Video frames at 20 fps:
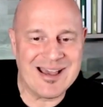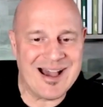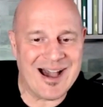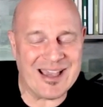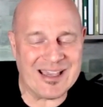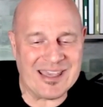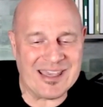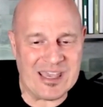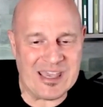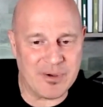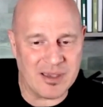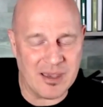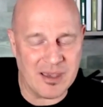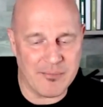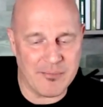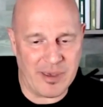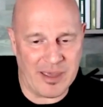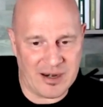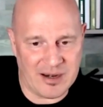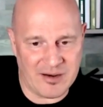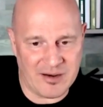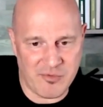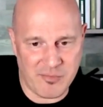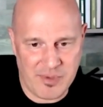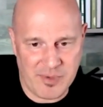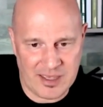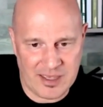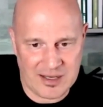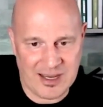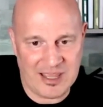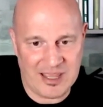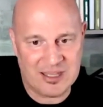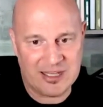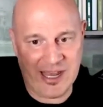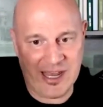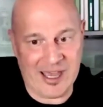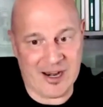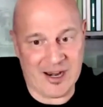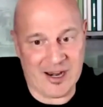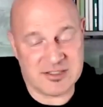I keep a competitive bid and then
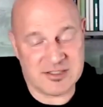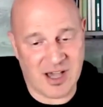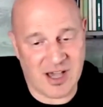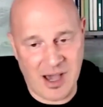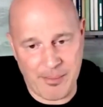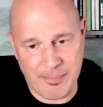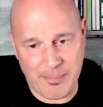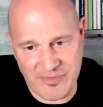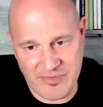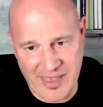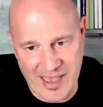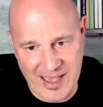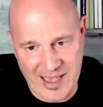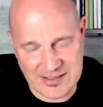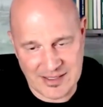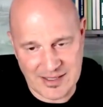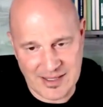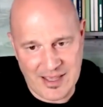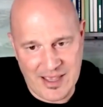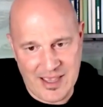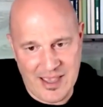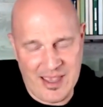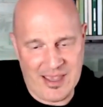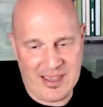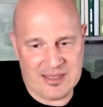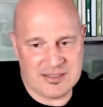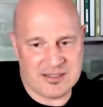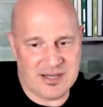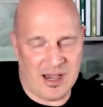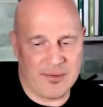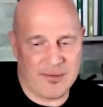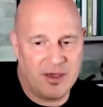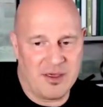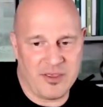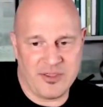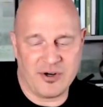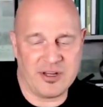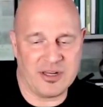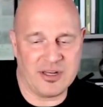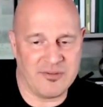add on top of that a
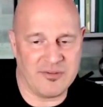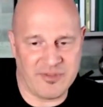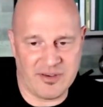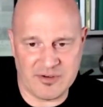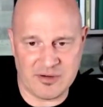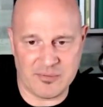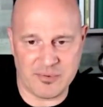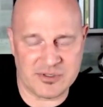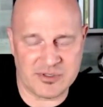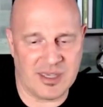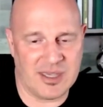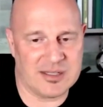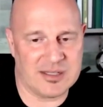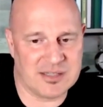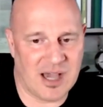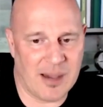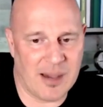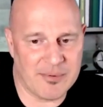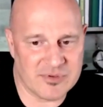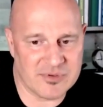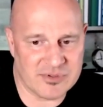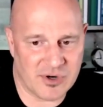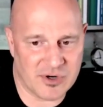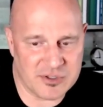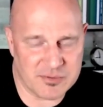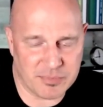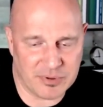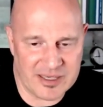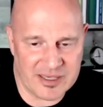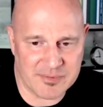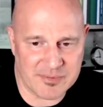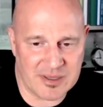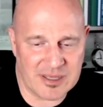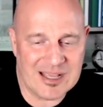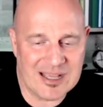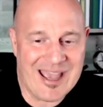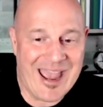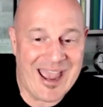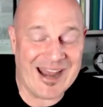30 to 50% top of search placement.